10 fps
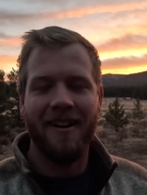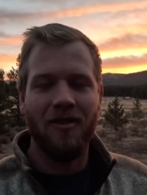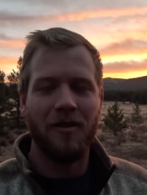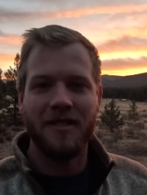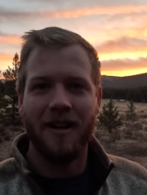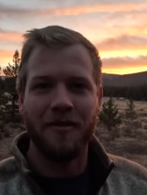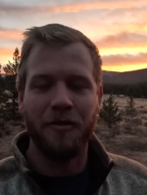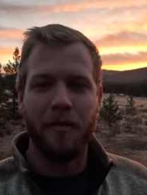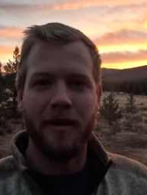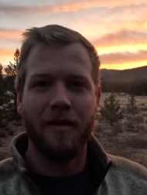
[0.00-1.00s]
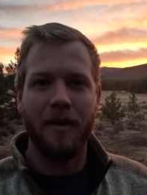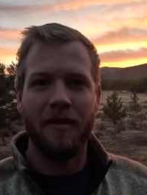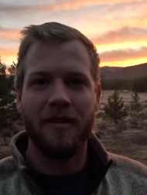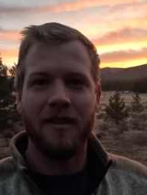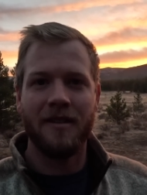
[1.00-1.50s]
I've always talked to Amelia
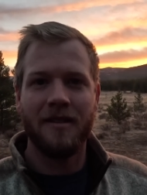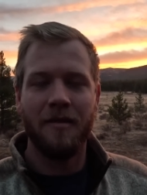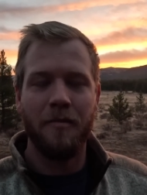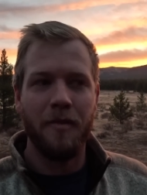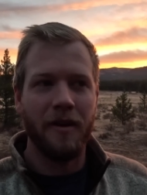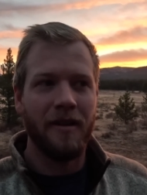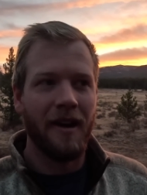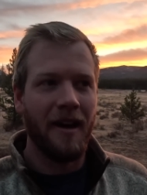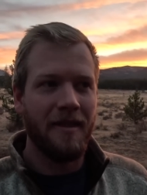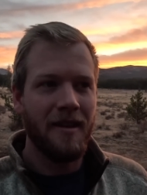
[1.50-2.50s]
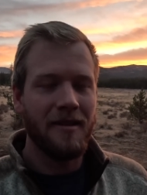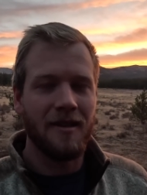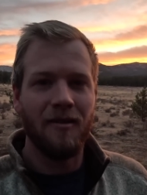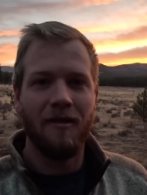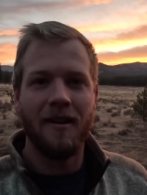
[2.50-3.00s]
about this, but I think
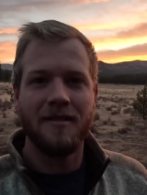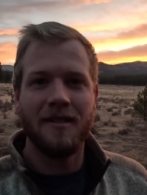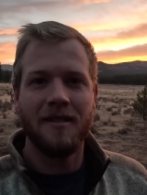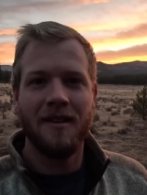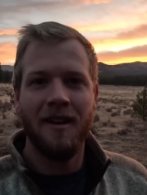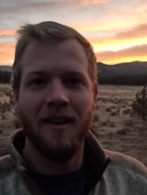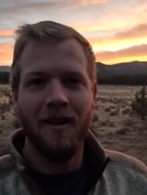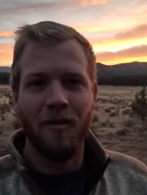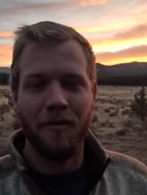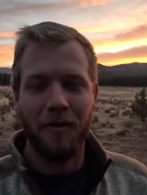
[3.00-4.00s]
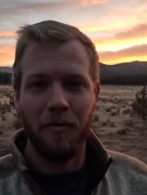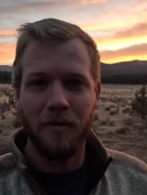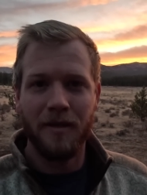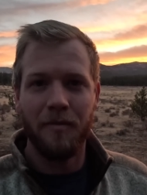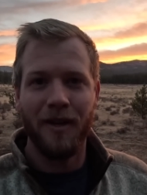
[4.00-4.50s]
sunrises, when they're
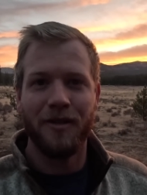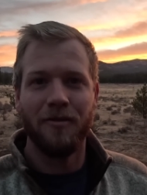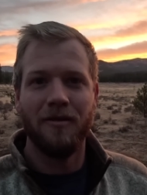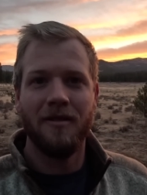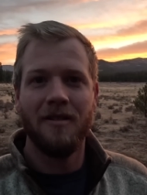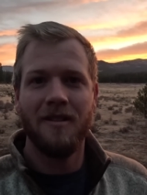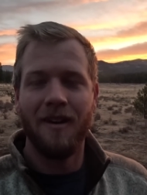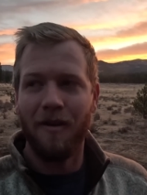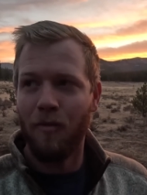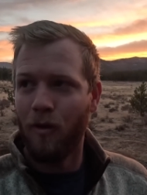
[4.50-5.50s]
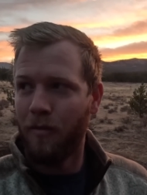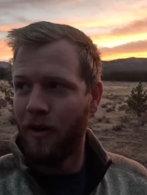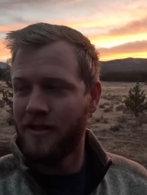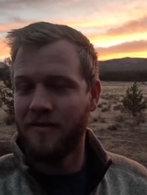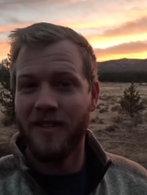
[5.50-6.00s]
really special, are more
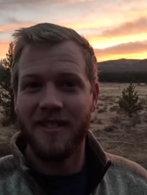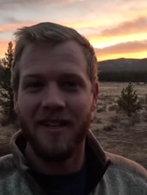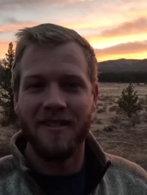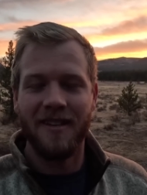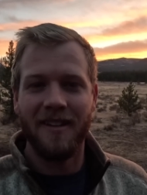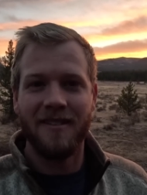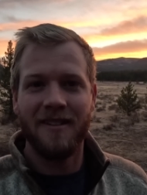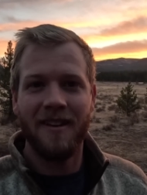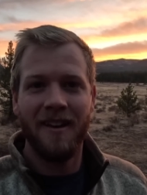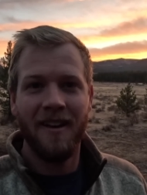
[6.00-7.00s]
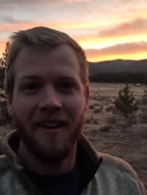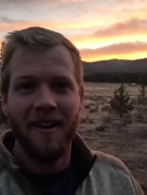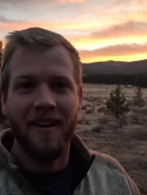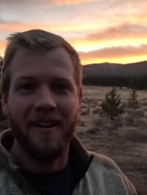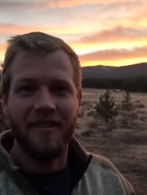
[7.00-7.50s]
impressive than sunsets.
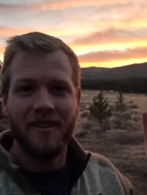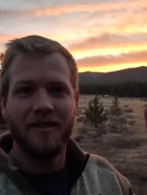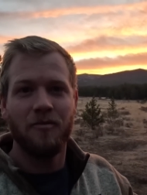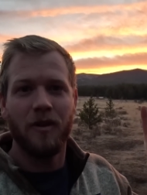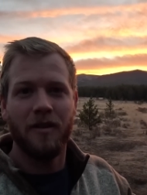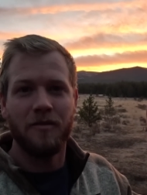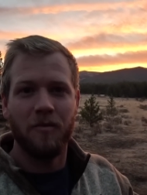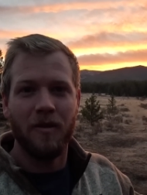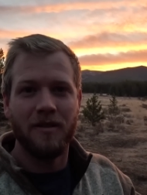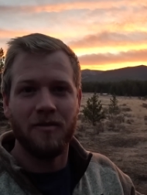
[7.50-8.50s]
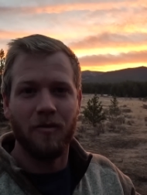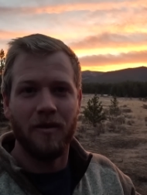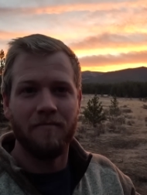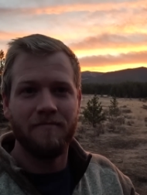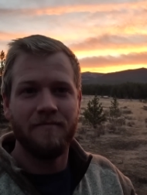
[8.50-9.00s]
And this is one of those ones
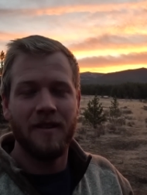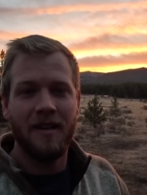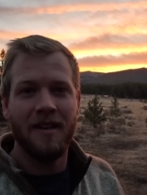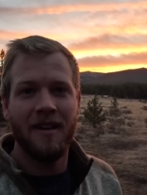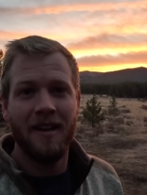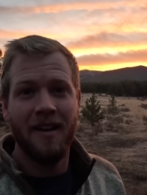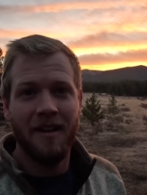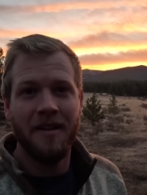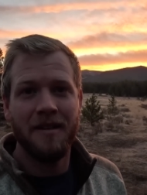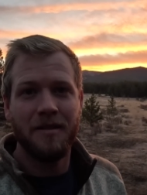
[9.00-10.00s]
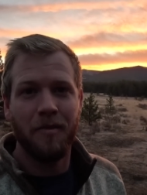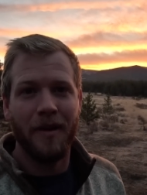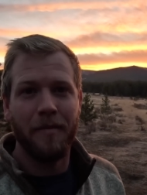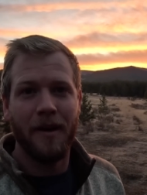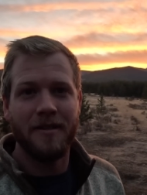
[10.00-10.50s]
where it's
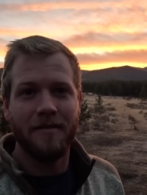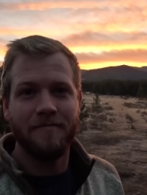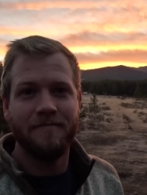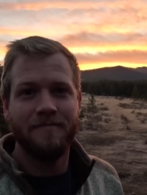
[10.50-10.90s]
pretty amazing.